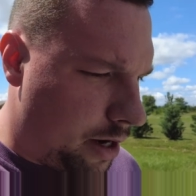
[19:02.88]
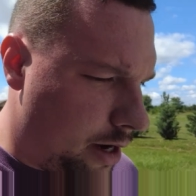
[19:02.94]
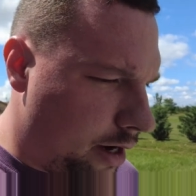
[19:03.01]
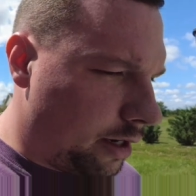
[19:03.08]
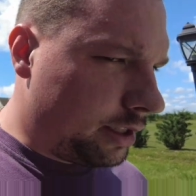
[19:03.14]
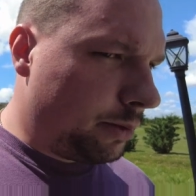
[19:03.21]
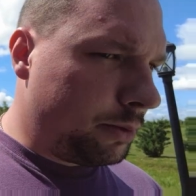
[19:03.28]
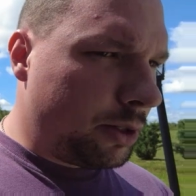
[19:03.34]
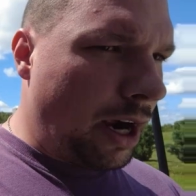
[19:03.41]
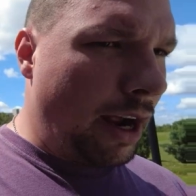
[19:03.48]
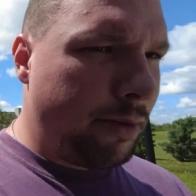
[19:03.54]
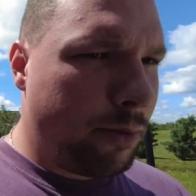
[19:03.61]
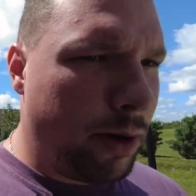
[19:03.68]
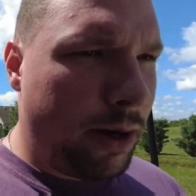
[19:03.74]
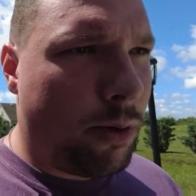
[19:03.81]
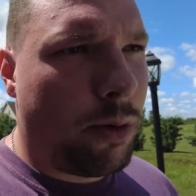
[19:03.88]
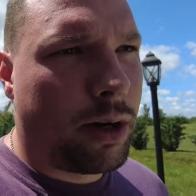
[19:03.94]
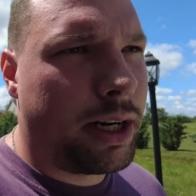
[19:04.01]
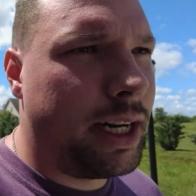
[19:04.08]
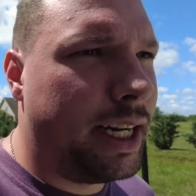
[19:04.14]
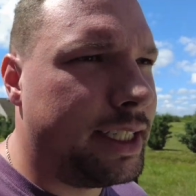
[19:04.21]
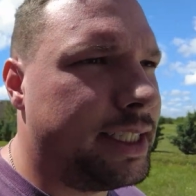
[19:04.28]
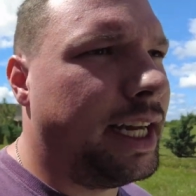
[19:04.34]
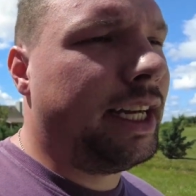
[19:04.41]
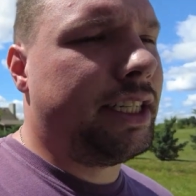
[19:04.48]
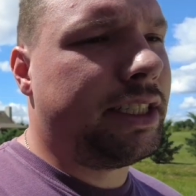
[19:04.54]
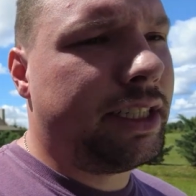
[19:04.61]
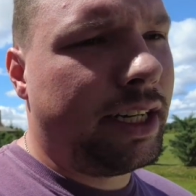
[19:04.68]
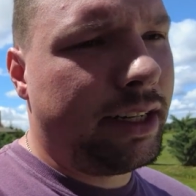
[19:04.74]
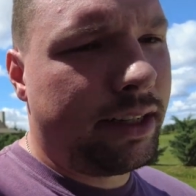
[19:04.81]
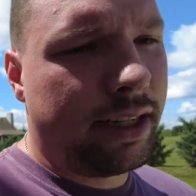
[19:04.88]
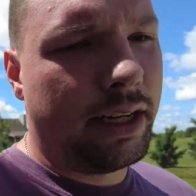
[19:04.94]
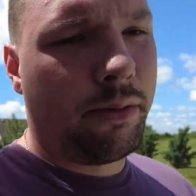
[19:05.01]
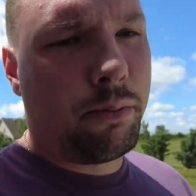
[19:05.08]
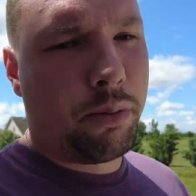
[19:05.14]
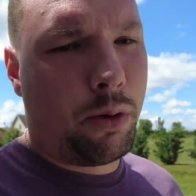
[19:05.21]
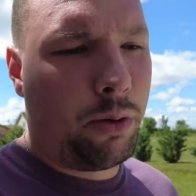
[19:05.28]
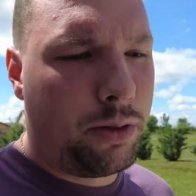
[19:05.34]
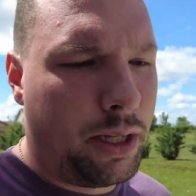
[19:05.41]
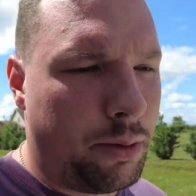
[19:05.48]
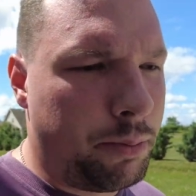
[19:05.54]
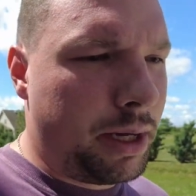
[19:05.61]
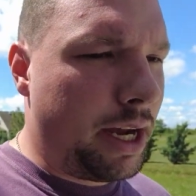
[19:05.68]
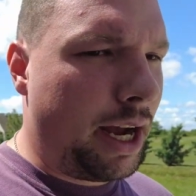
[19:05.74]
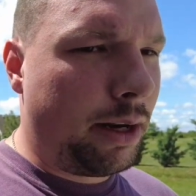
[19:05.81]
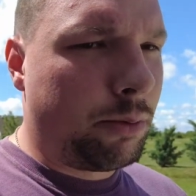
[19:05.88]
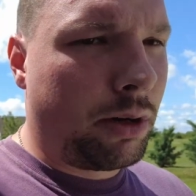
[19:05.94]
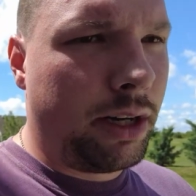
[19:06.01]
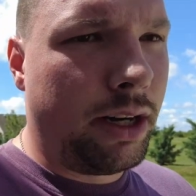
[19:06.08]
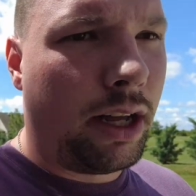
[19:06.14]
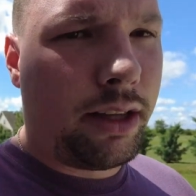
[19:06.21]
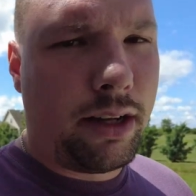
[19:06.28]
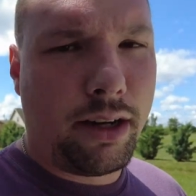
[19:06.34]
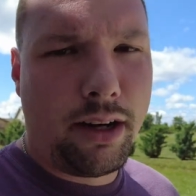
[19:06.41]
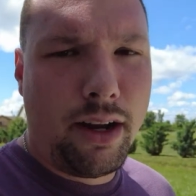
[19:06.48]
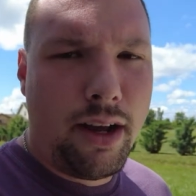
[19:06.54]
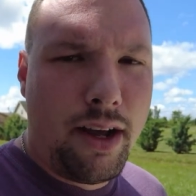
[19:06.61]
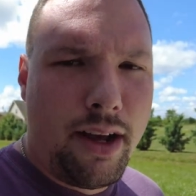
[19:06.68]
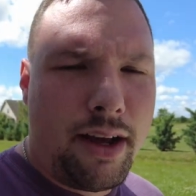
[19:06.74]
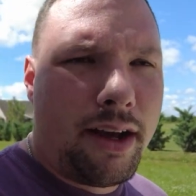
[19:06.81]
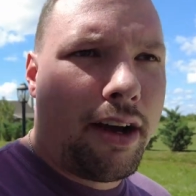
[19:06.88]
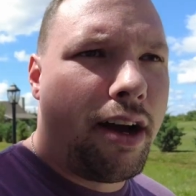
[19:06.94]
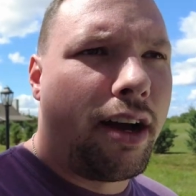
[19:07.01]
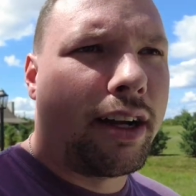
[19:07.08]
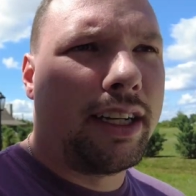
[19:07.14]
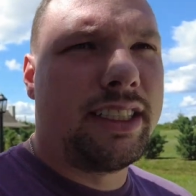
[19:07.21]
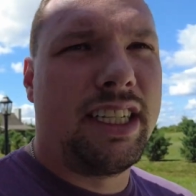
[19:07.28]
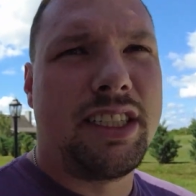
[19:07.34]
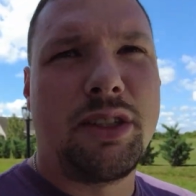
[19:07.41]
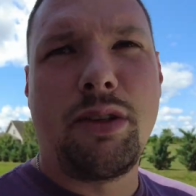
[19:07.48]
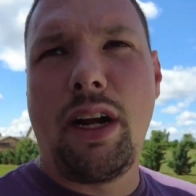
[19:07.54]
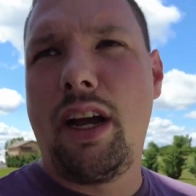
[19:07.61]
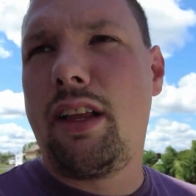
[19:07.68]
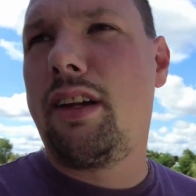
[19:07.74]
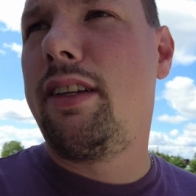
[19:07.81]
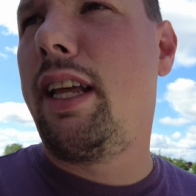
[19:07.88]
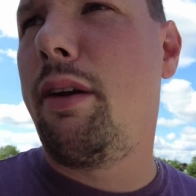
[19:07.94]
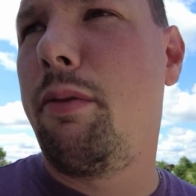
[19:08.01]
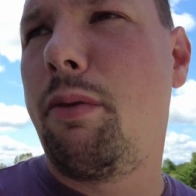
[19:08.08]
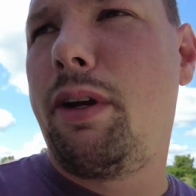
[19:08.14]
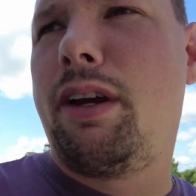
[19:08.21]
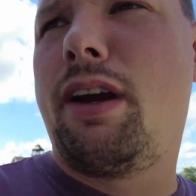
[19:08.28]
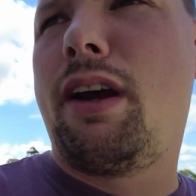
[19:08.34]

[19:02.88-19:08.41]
uh, some driveway organization, get them pulled in behind one another, because uh, this trailer that we